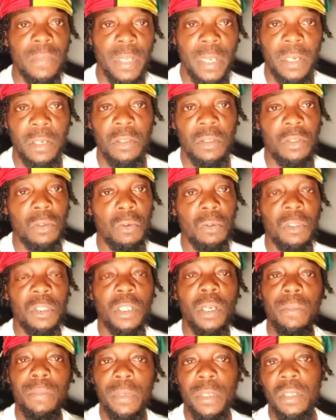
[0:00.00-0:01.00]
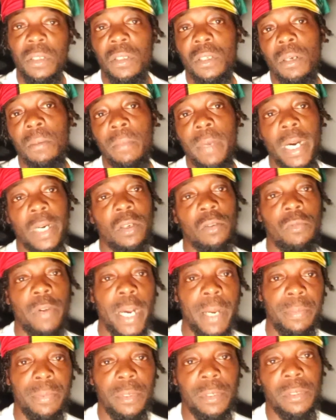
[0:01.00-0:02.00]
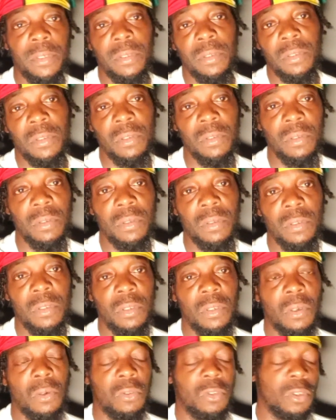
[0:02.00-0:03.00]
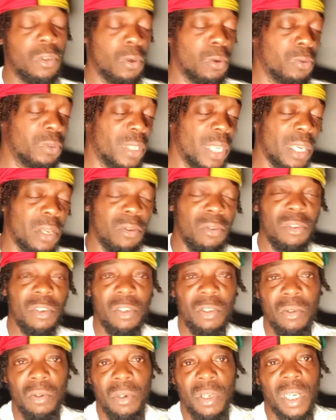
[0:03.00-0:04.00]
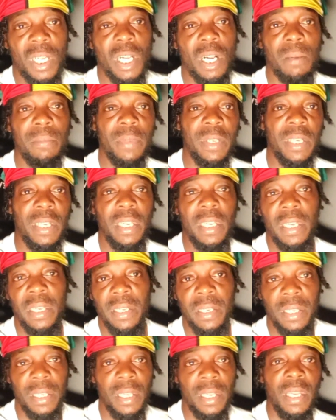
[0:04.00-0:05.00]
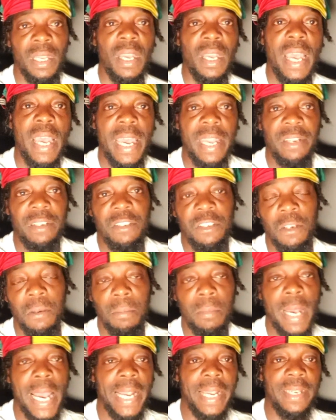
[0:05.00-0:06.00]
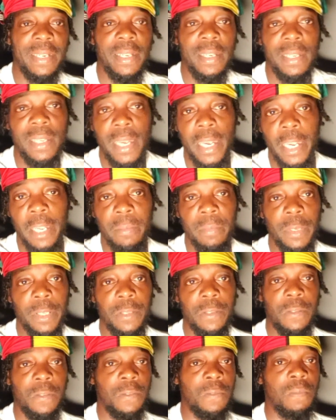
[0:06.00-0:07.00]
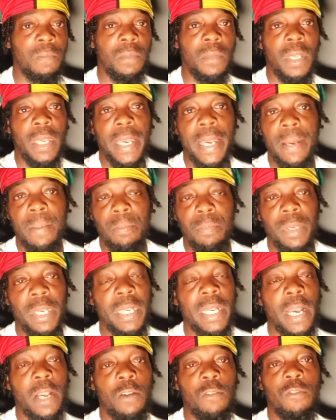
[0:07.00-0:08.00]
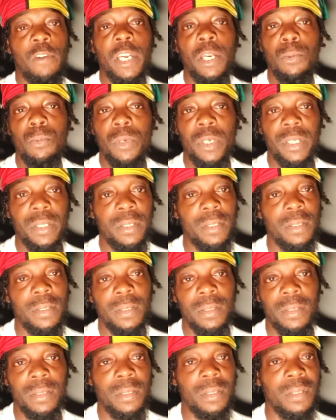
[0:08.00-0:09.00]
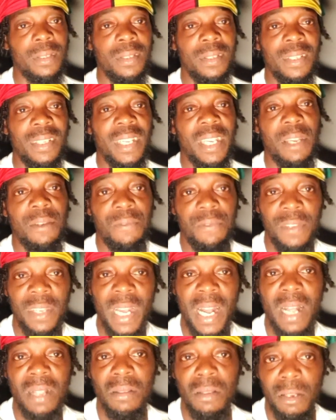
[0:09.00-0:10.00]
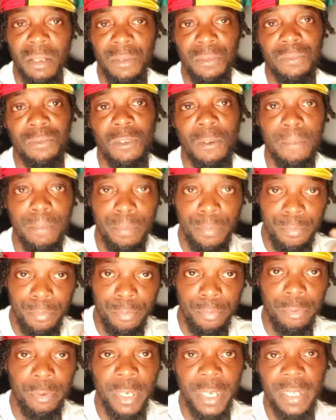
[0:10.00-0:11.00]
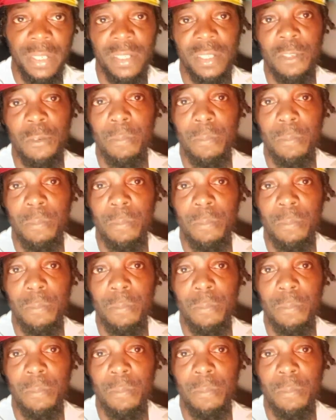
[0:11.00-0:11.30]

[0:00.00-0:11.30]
it could do something to a battle rapper. You know, so don't think you're just gonna come in here and jump back in the game and and be that great one. If y'all looking for Briz